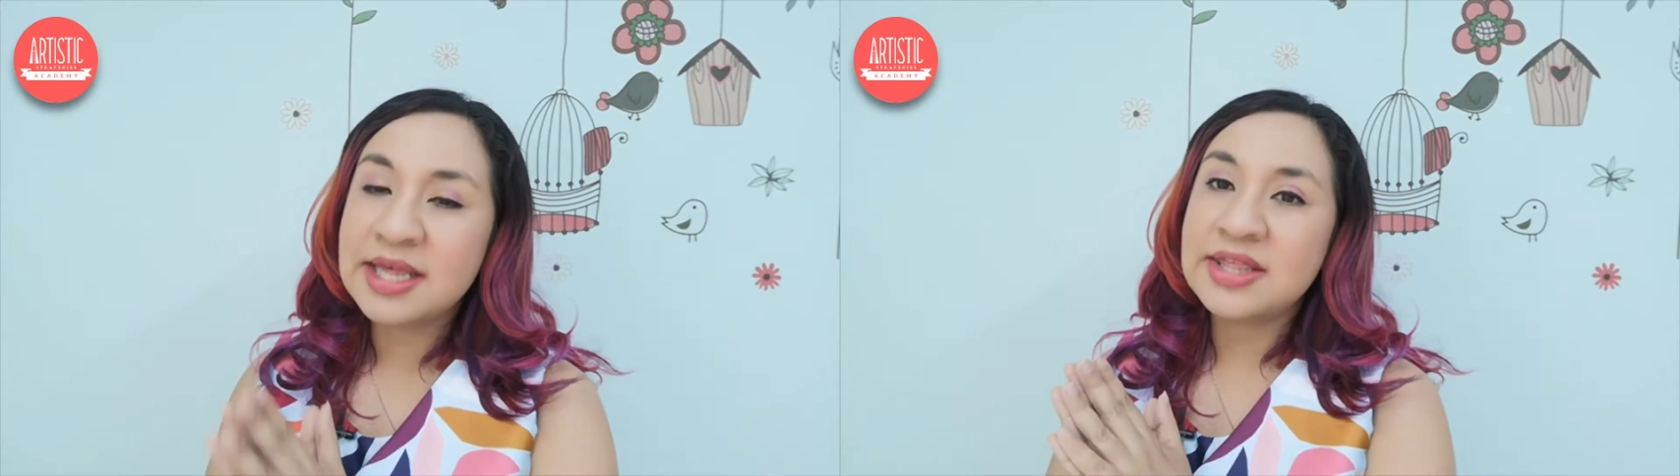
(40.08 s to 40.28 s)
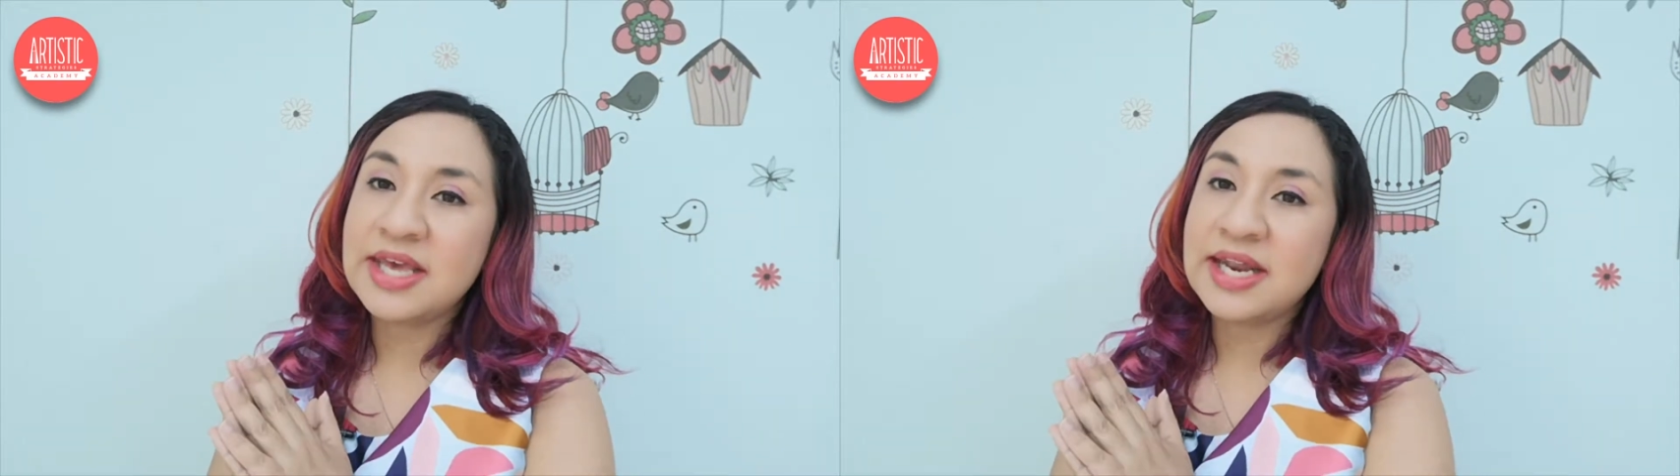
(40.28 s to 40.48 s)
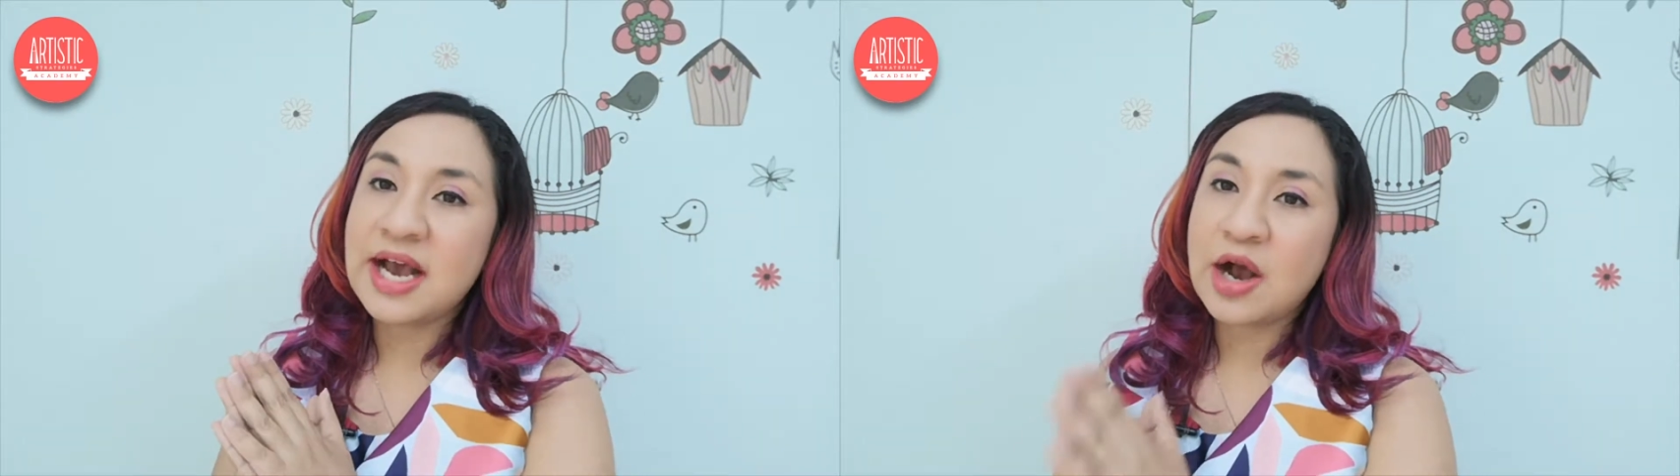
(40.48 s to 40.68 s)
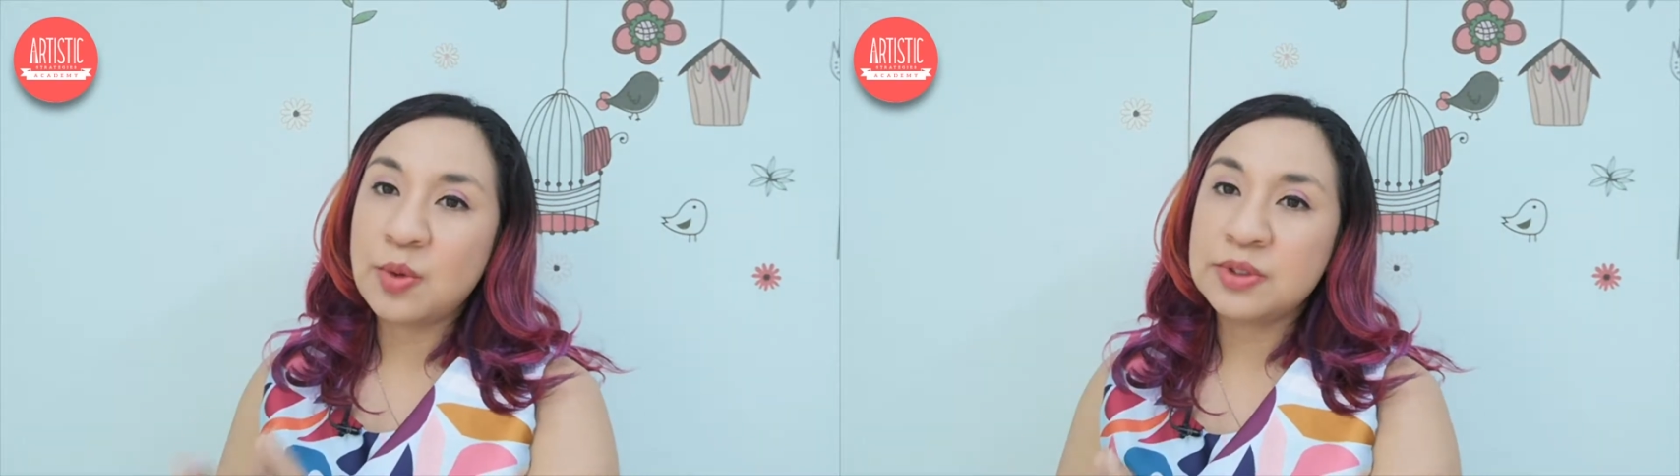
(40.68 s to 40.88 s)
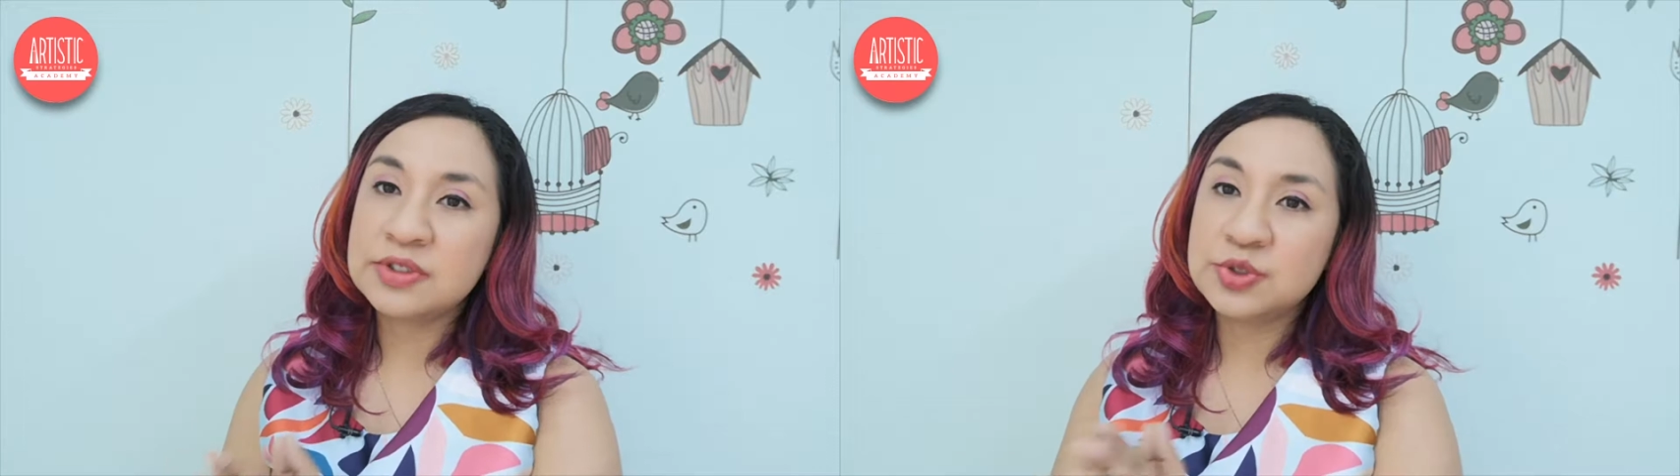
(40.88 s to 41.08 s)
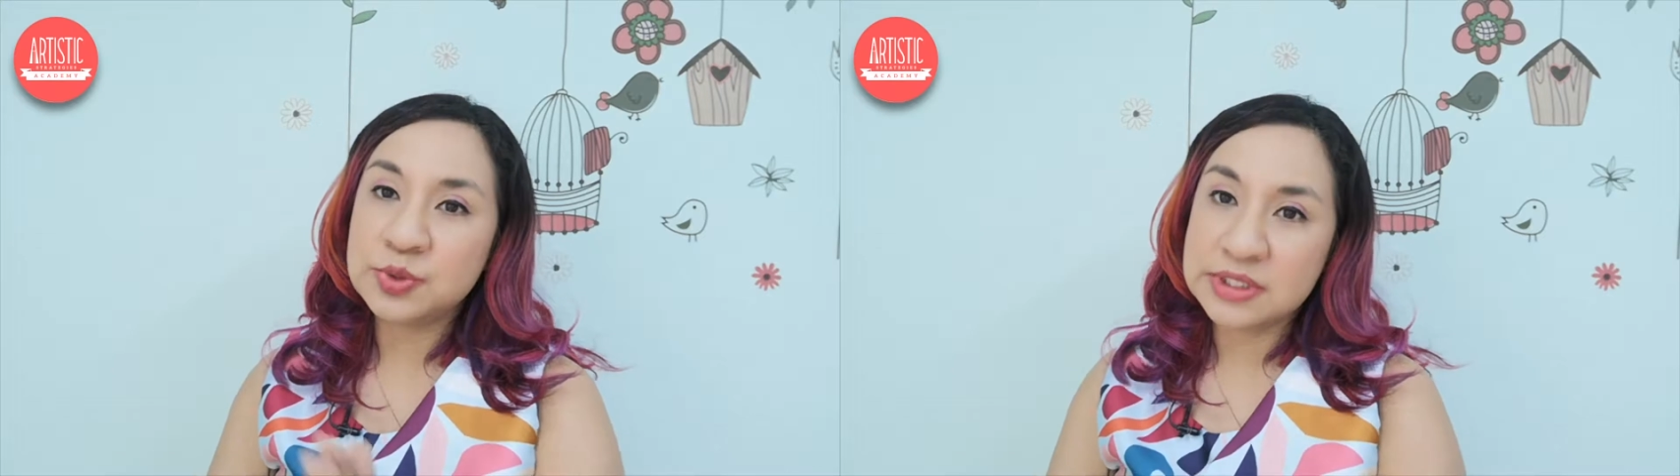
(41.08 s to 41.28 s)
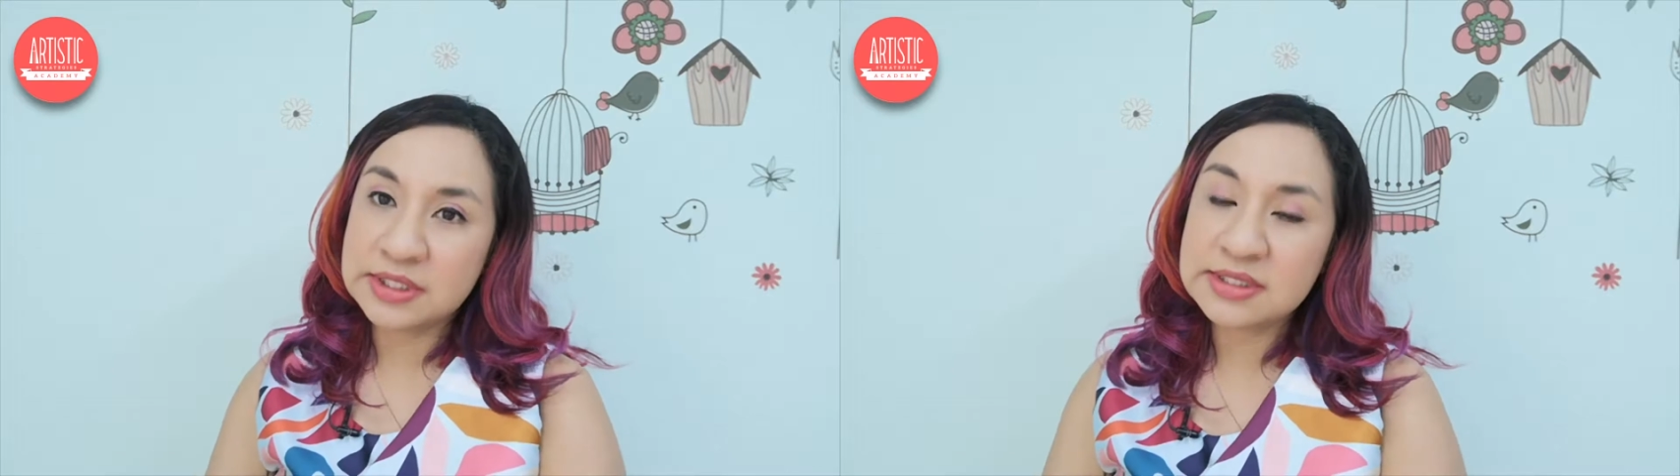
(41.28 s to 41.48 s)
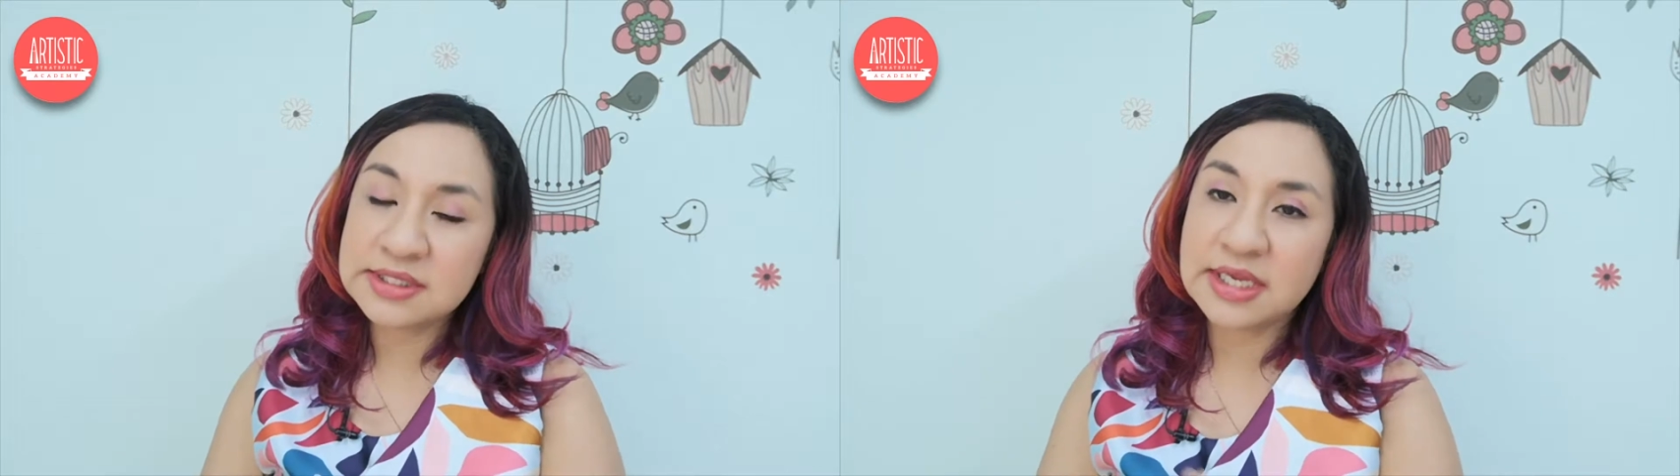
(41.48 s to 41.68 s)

that our students